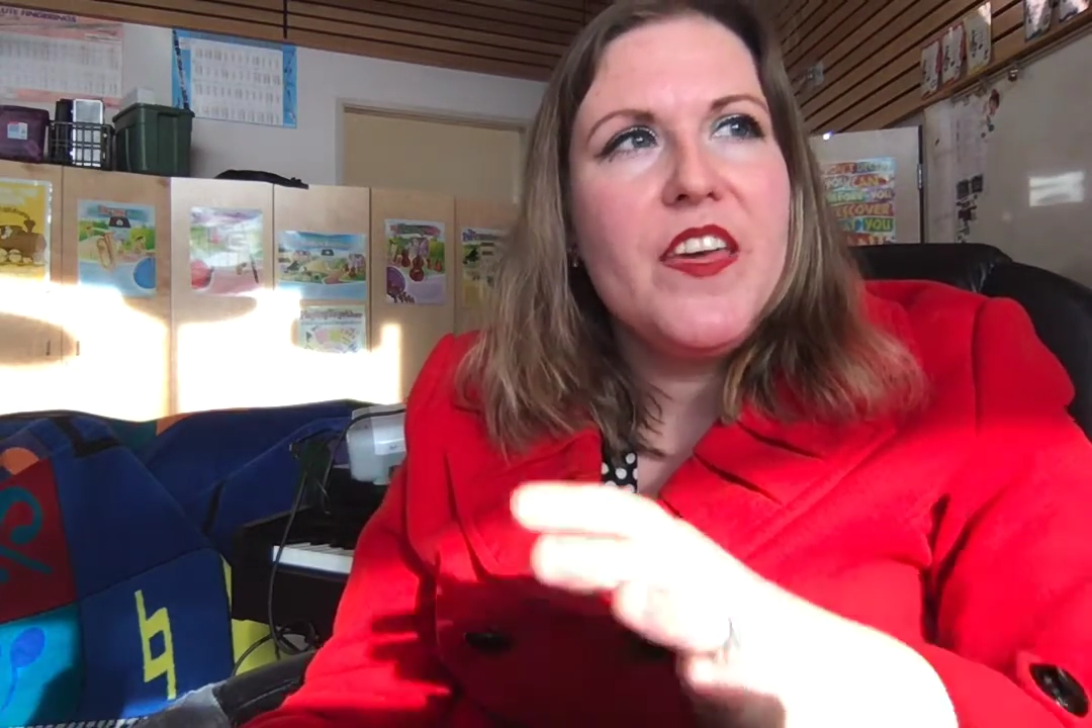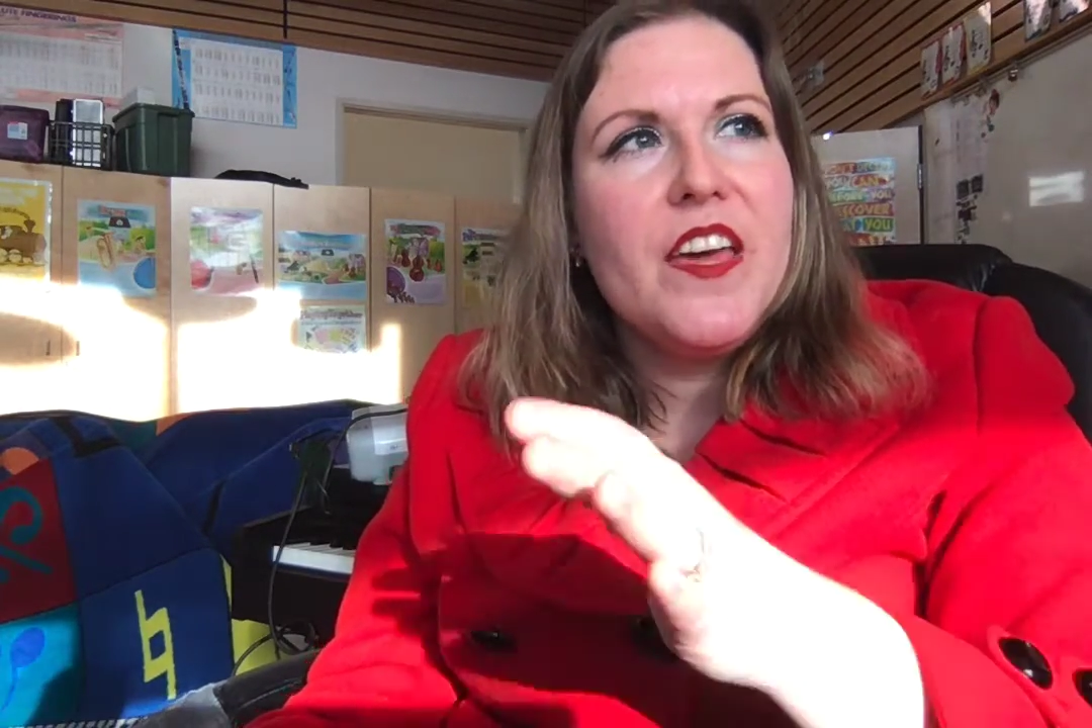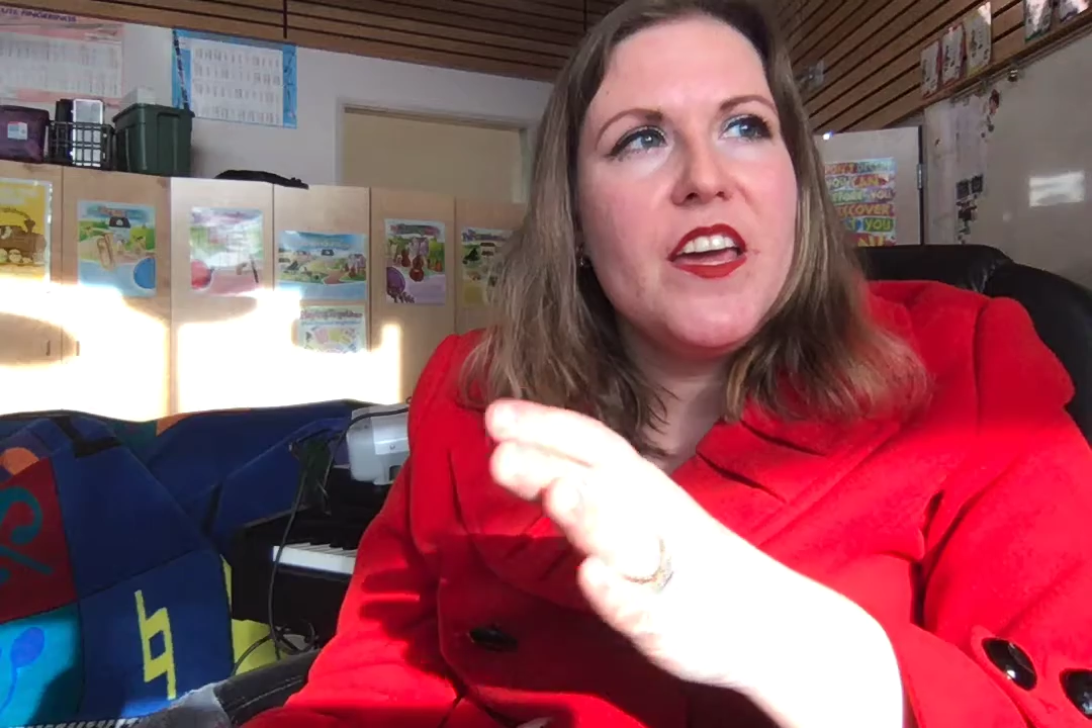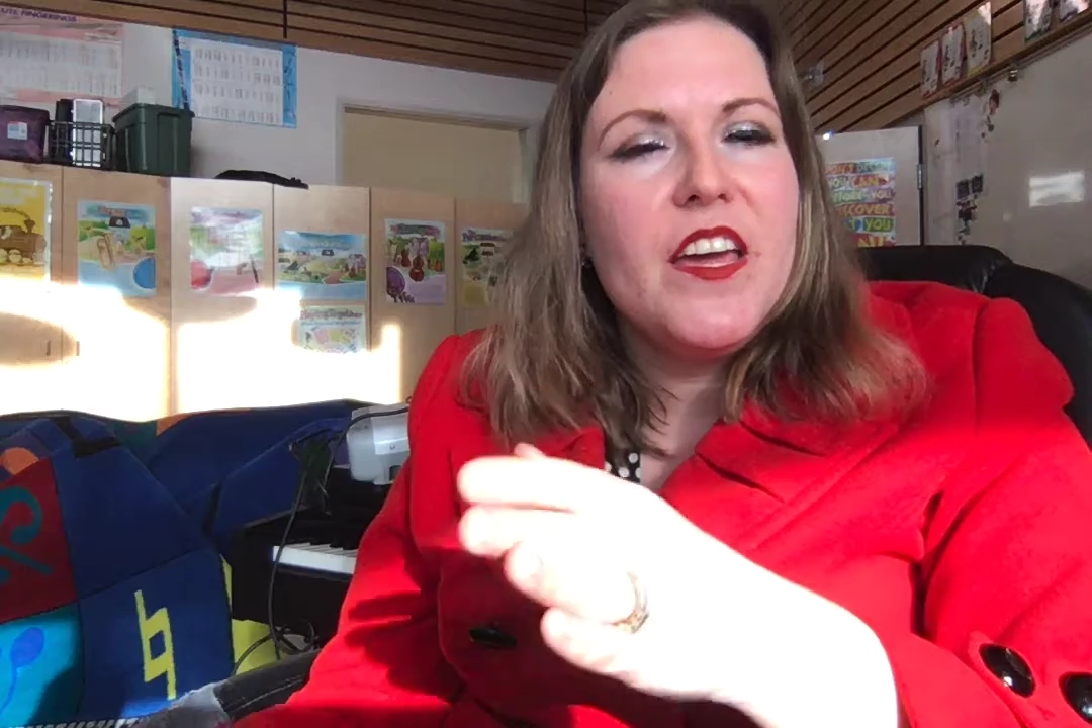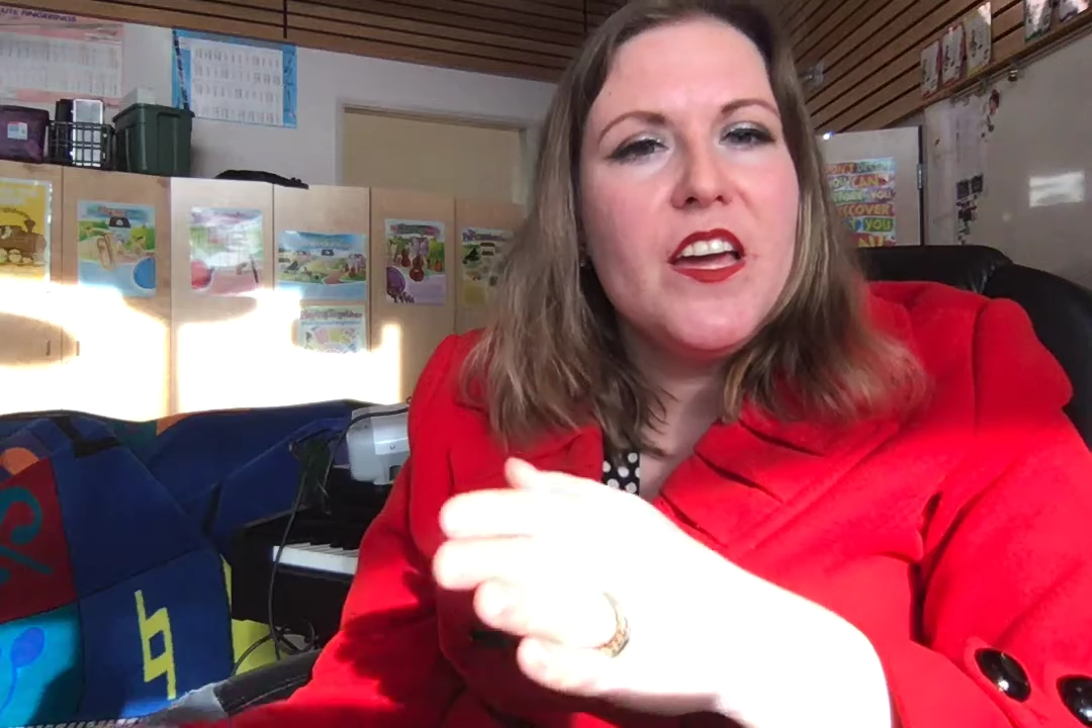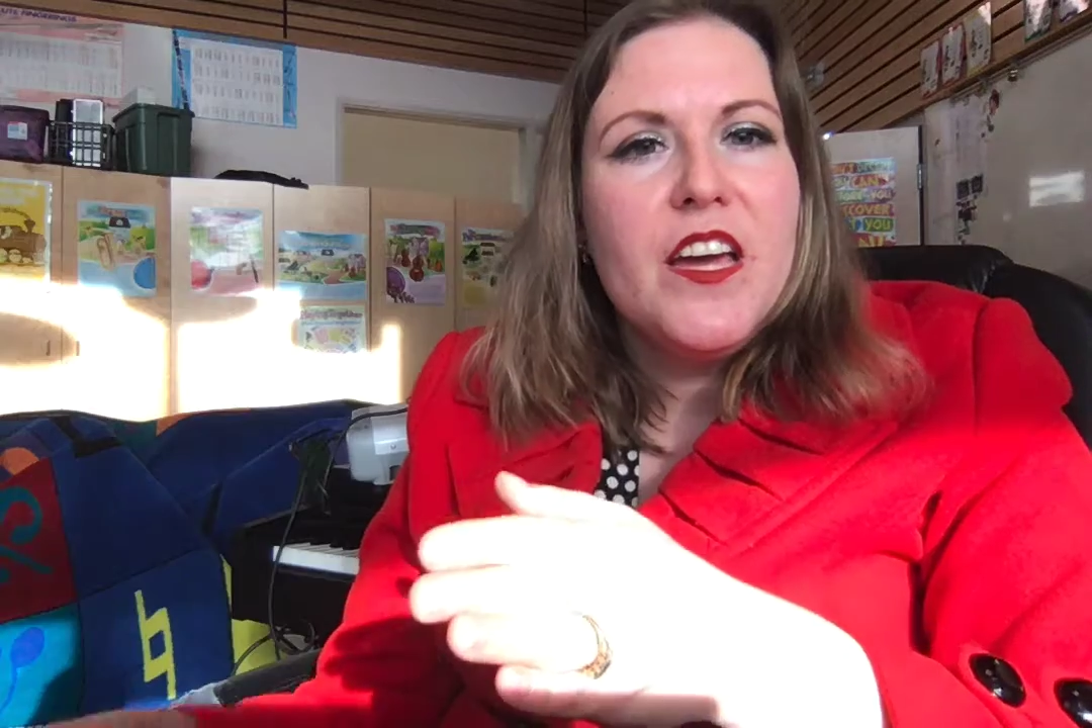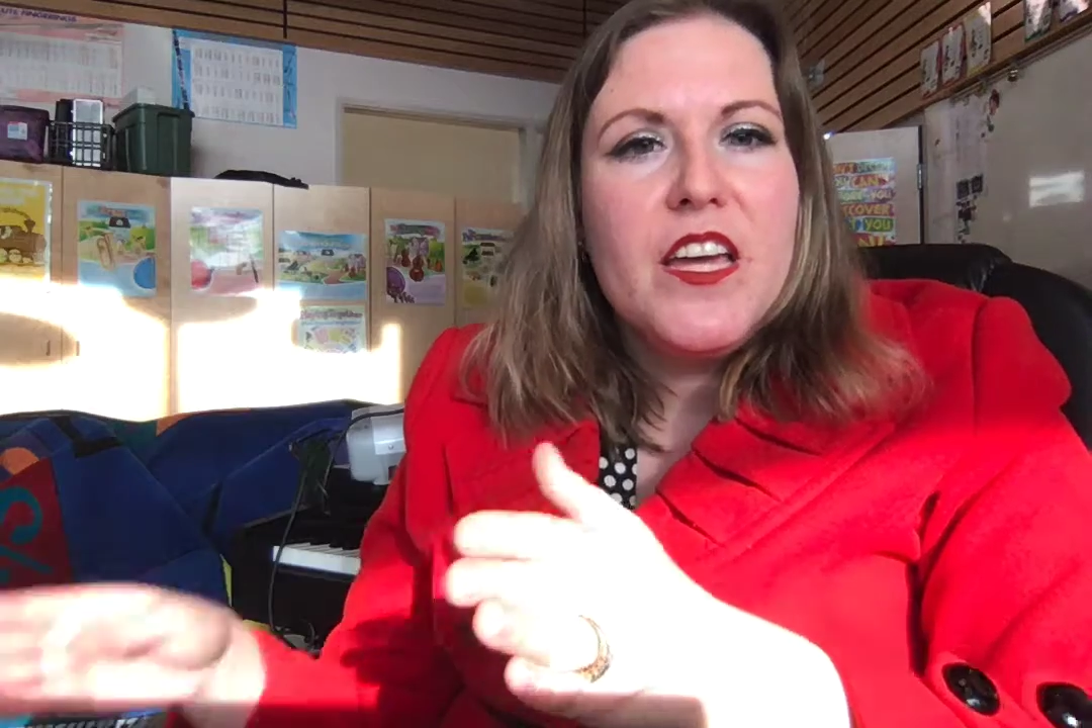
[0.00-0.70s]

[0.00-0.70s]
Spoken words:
they